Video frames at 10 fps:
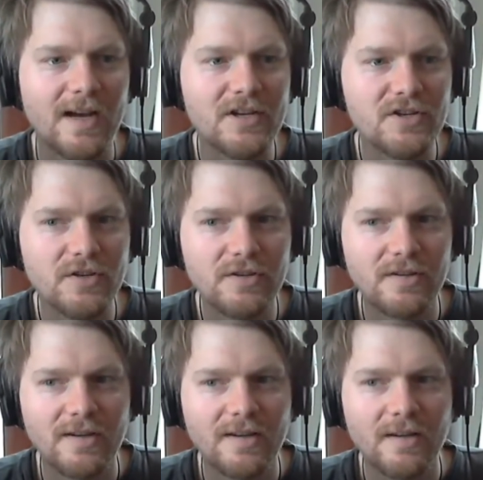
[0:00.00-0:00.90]
I should
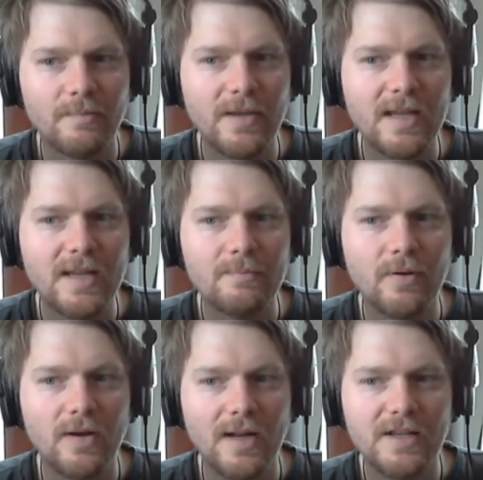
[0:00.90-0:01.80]
be
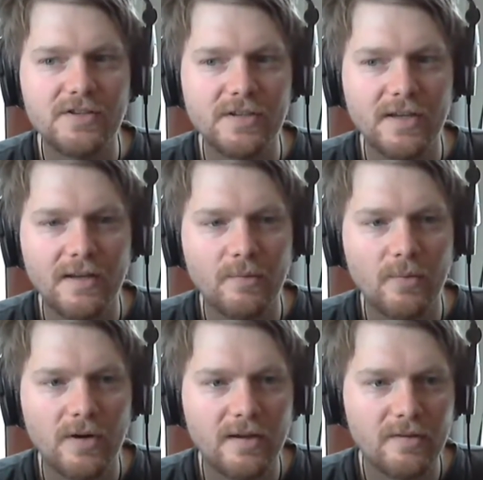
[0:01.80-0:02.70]
policing
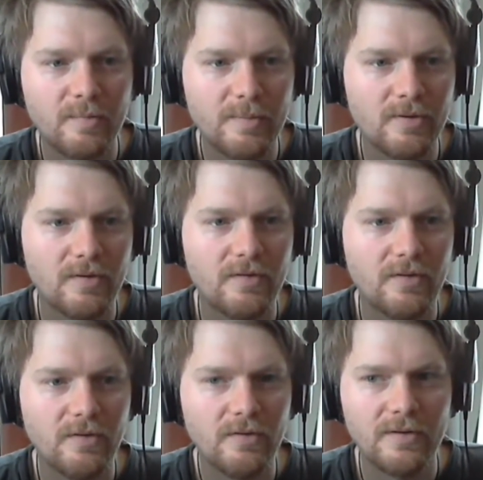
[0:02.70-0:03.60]
what other people
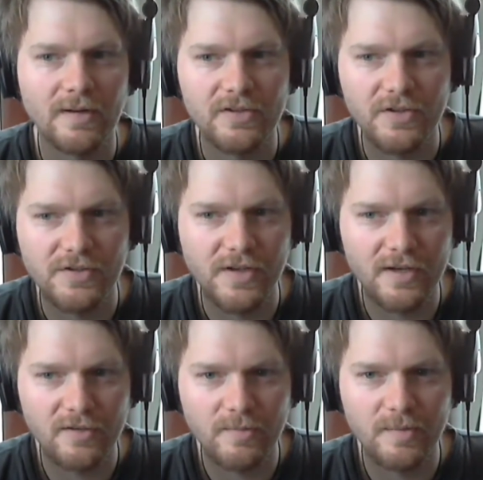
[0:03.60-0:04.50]
do, and should
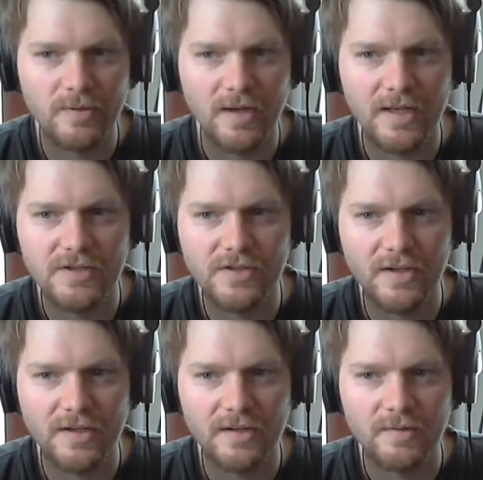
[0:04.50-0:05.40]
Sargon be
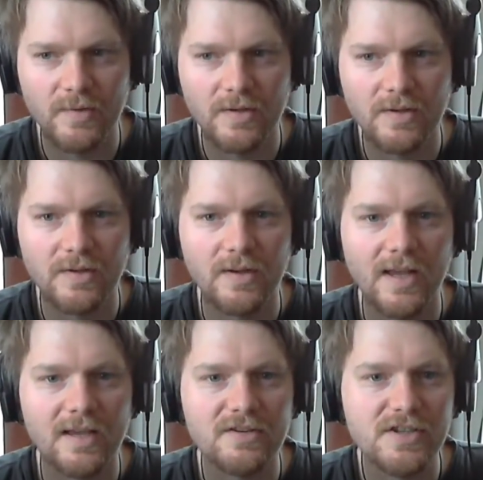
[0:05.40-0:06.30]
policing,
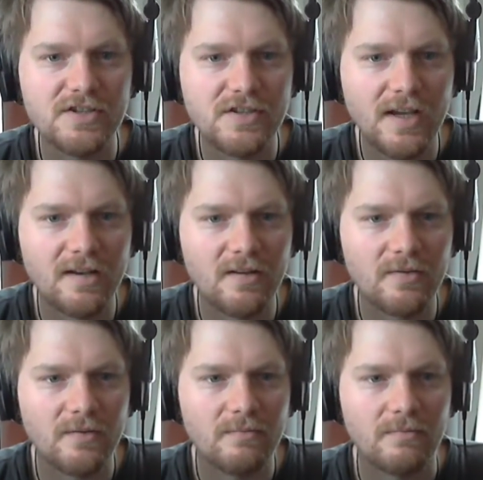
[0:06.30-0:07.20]
like, because he said
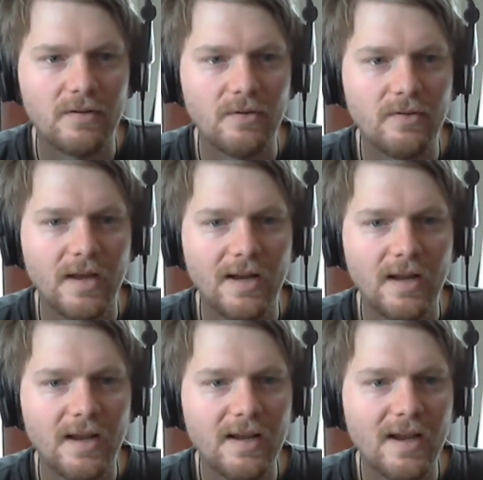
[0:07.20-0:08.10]
don't do that,
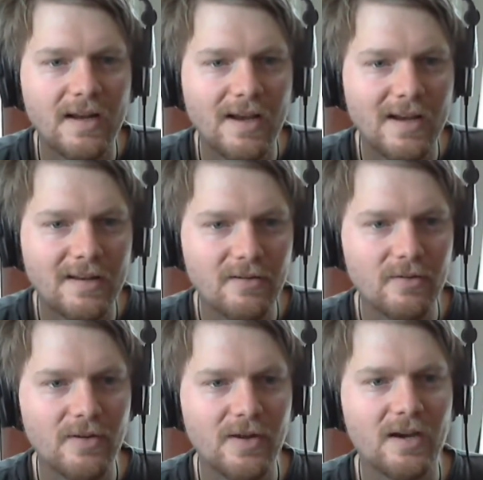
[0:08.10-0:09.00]
like, and I
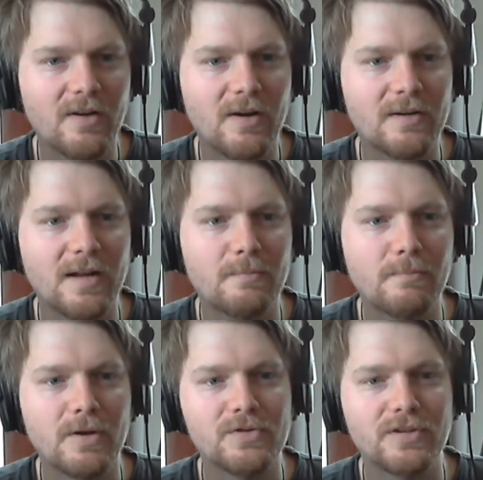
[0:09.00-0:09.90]
don't know how
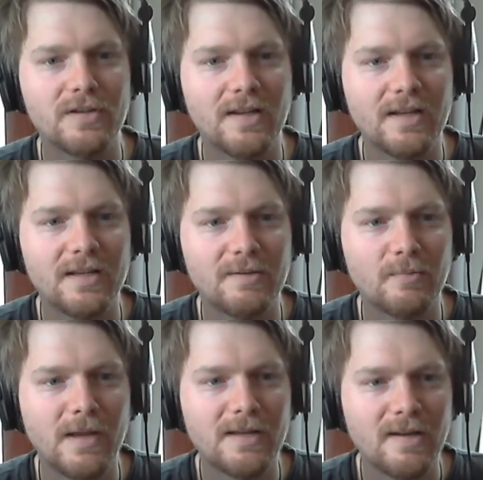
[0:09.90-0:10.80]
emotionally or
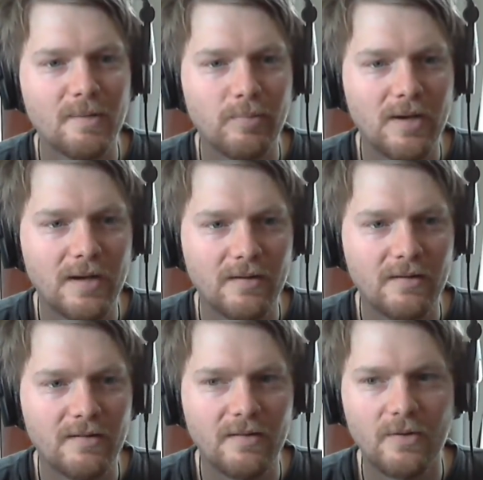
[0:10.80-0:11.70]
mentally plugged
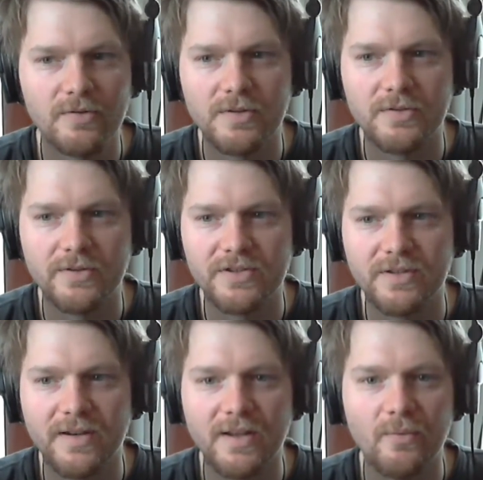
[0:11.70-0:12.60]
into the whole
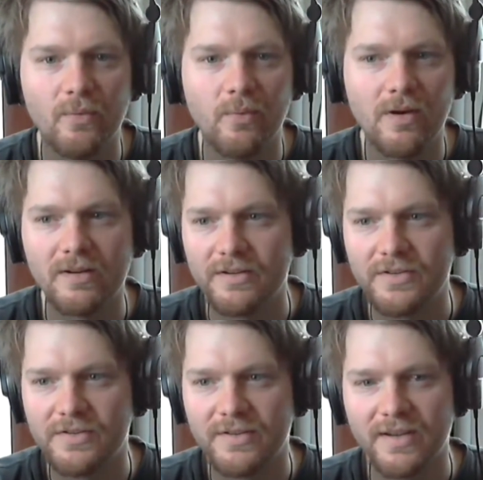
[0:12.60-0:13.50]
situation he
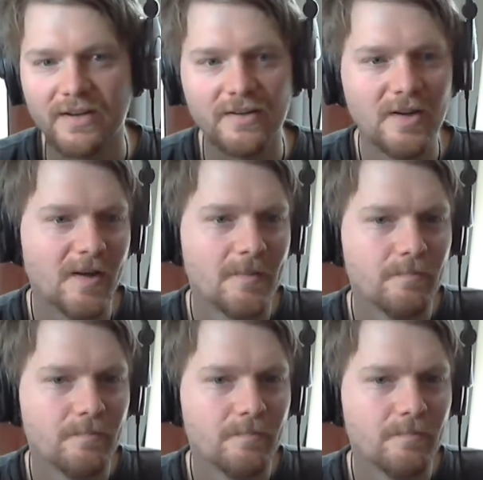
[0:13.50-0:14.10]
was, you know?